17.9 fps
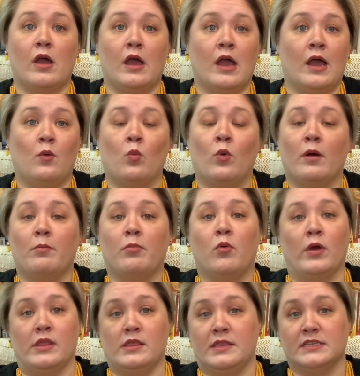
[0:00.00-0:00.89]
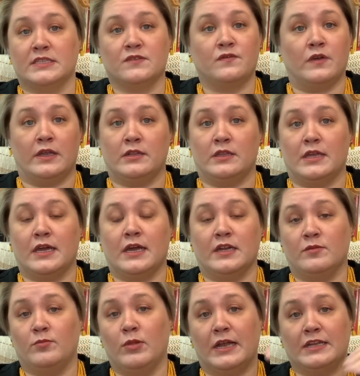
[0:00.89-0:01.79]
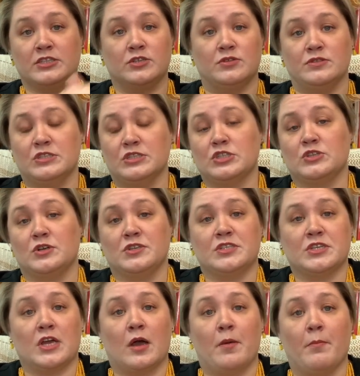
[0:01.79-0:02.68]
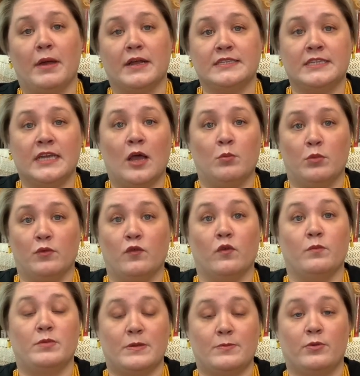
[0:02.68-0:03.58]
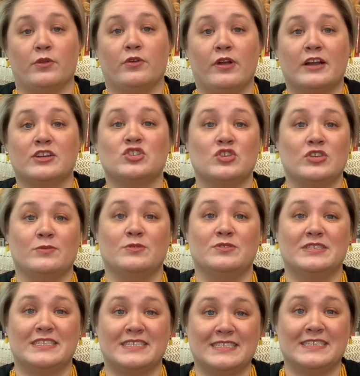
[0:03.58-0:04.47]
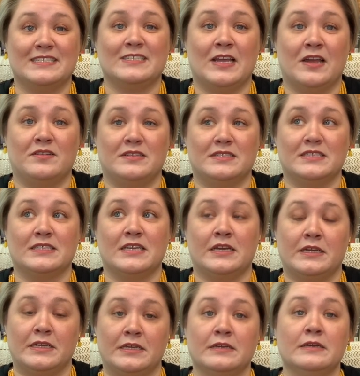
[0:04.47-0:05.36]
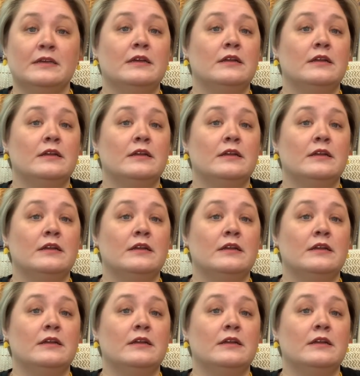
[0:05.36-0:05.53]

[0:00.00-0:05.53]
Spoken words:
at what point this finally kind of plateaus and starts to come back down before people are actually able to sit down and say,